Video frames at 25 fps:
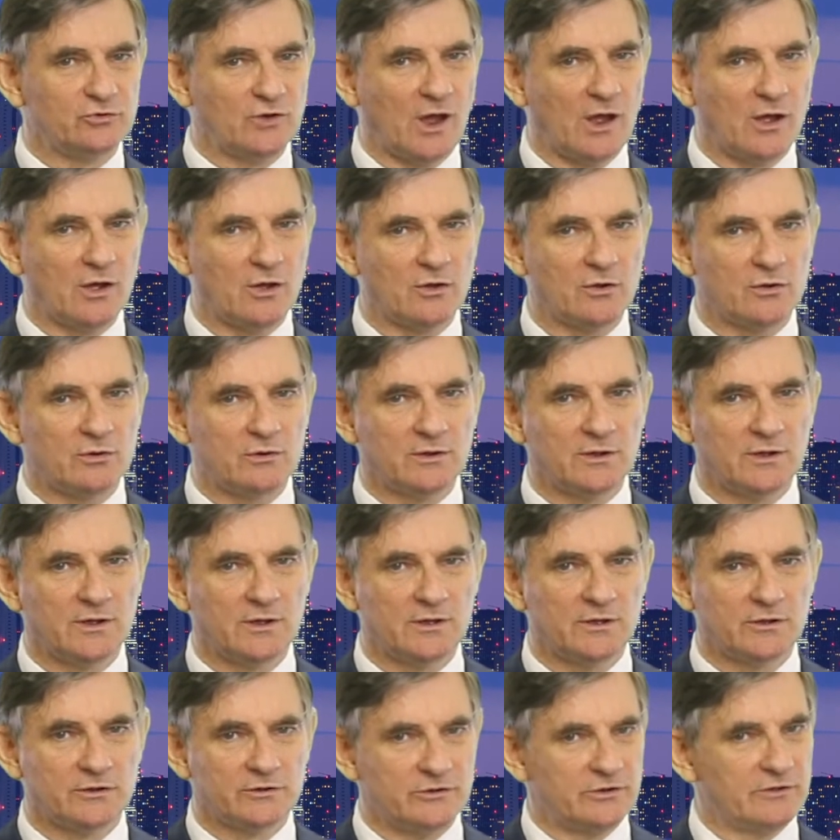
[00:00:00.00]
know
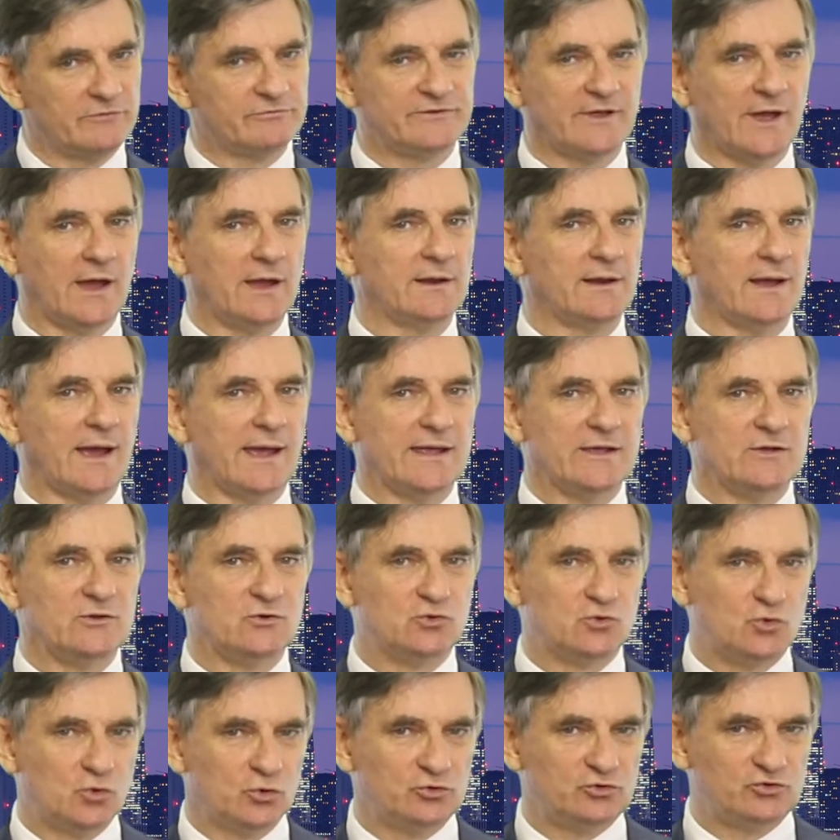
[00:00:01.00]
you've done a
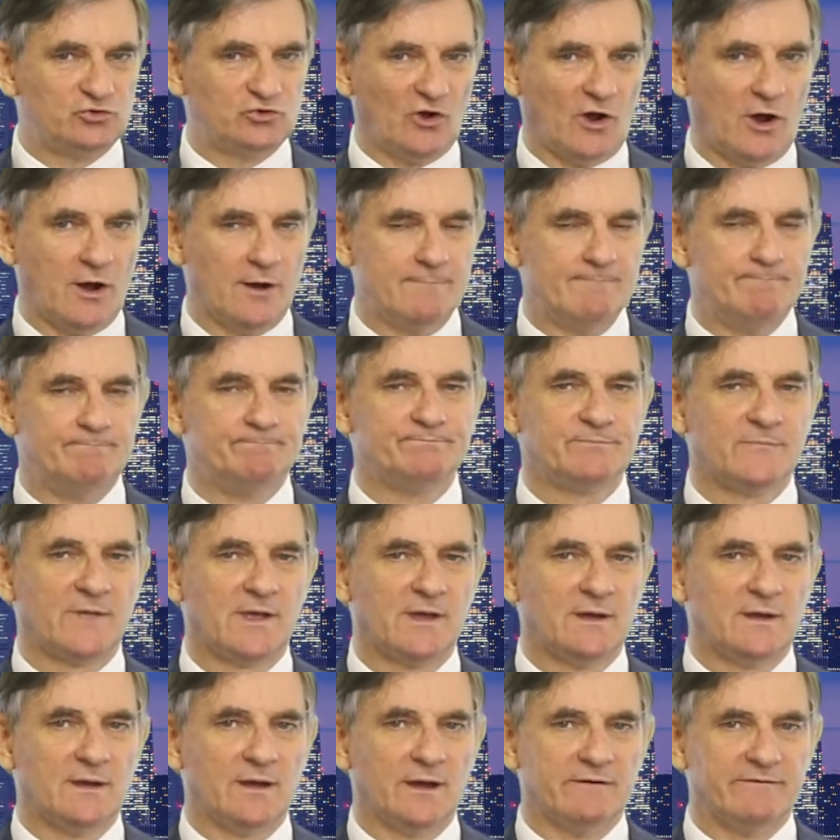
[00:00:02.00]
good job
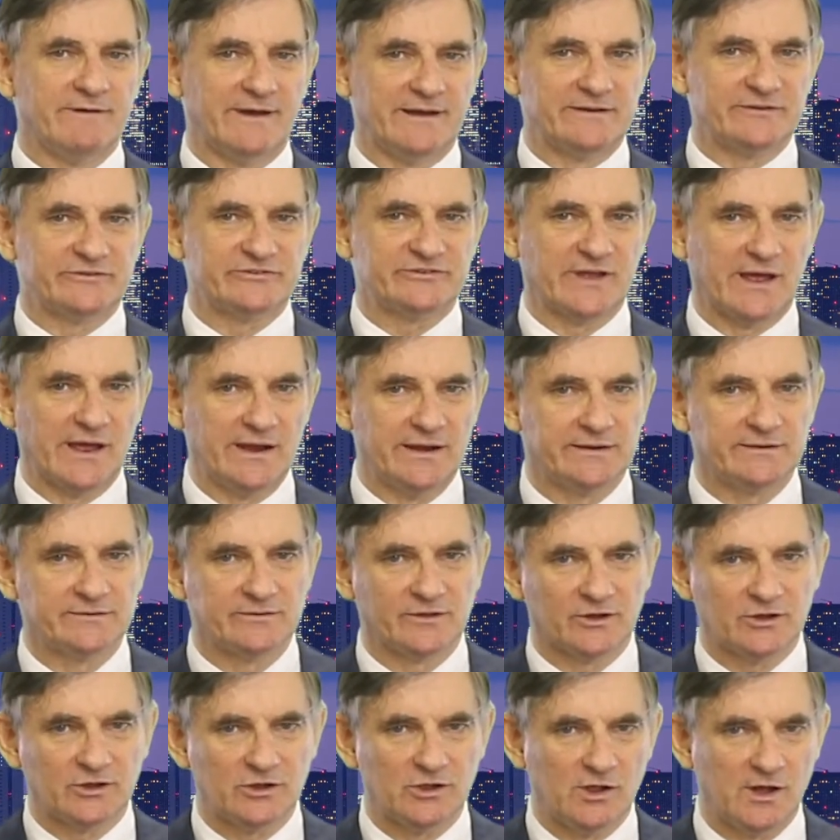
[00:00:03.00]
of understanding
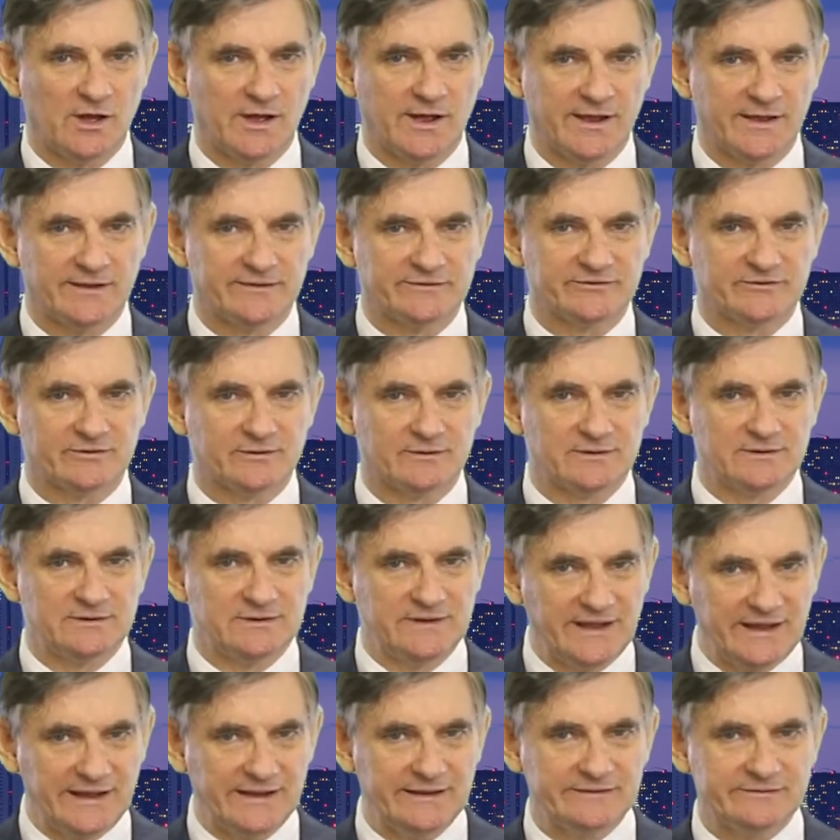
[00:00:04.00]
the client's
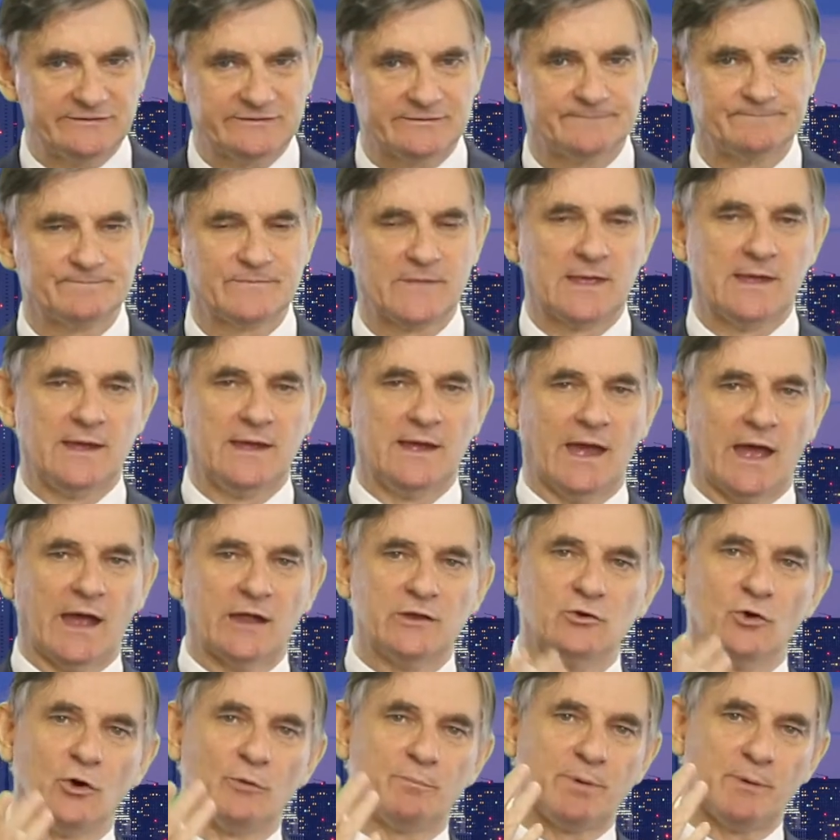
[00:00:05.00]
needs,
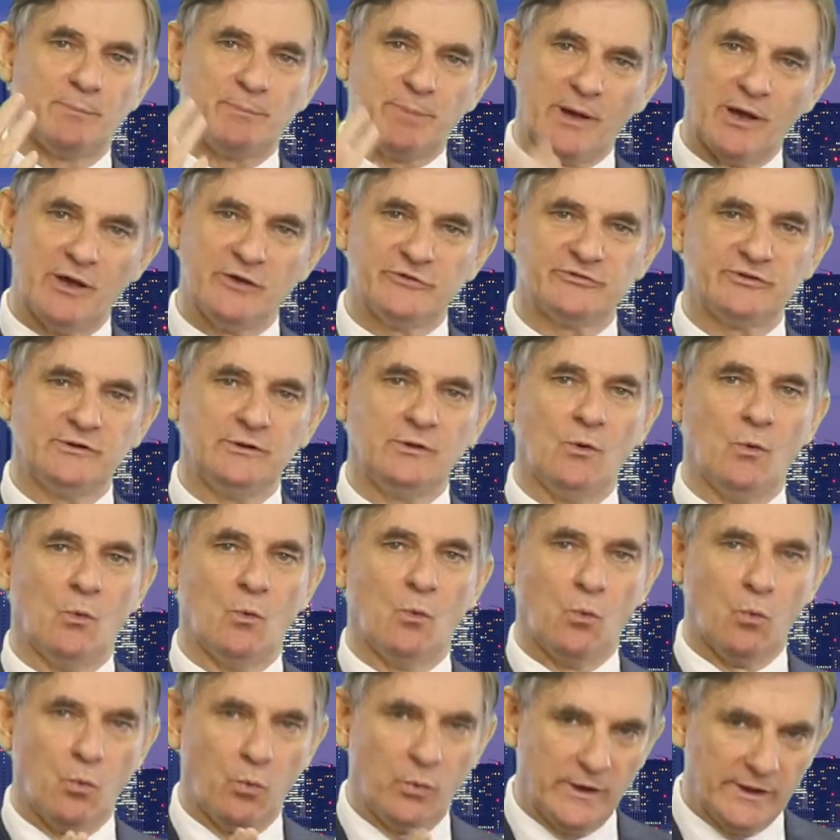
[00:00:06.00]
and your proposal
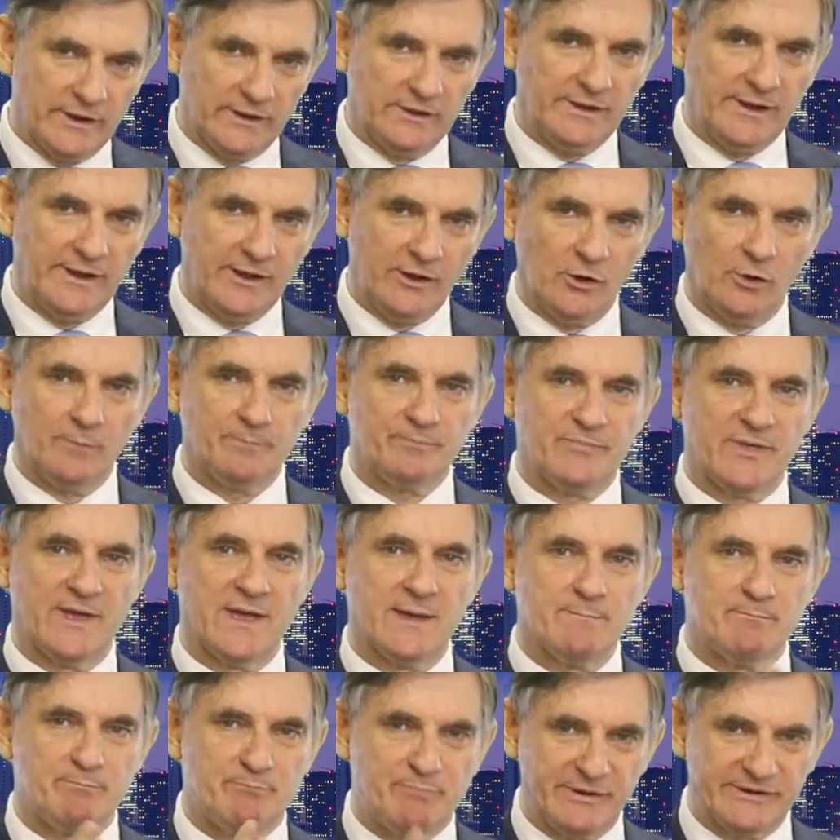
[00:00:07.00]
will help
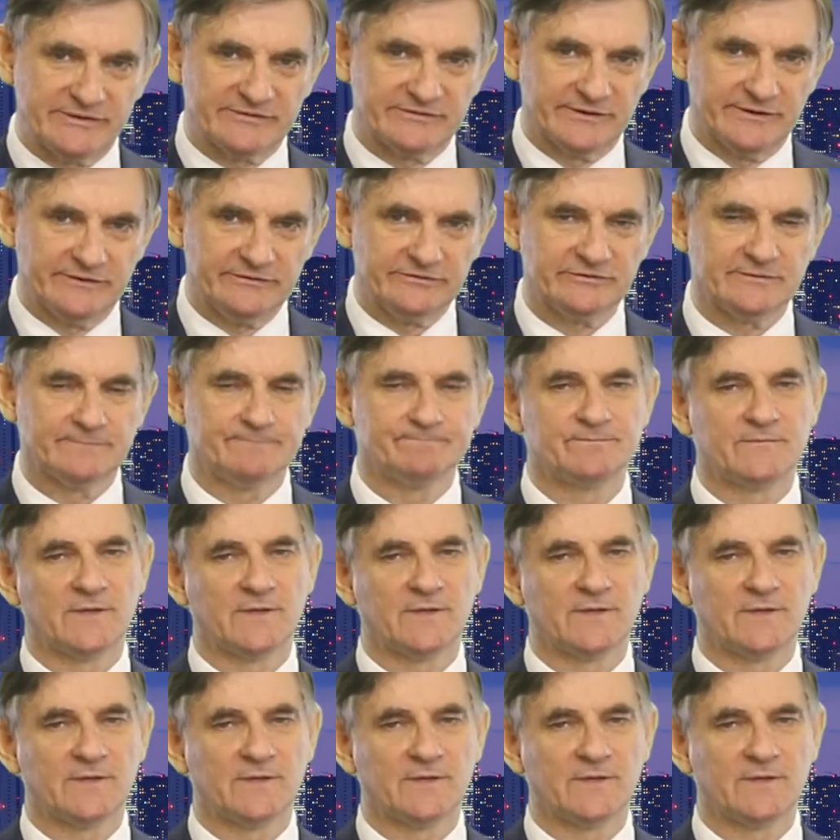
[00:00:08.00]
their business,